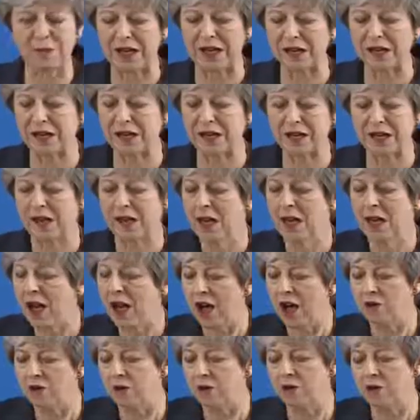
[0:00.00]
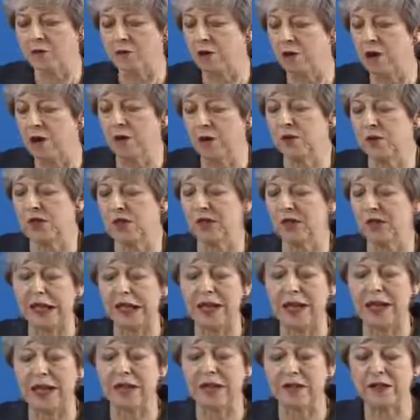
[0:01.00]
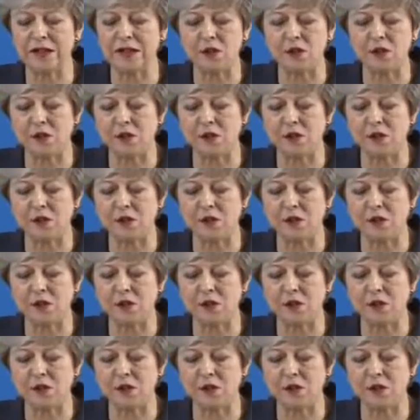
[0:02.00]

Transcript: bisects hundreds of roads and lanes,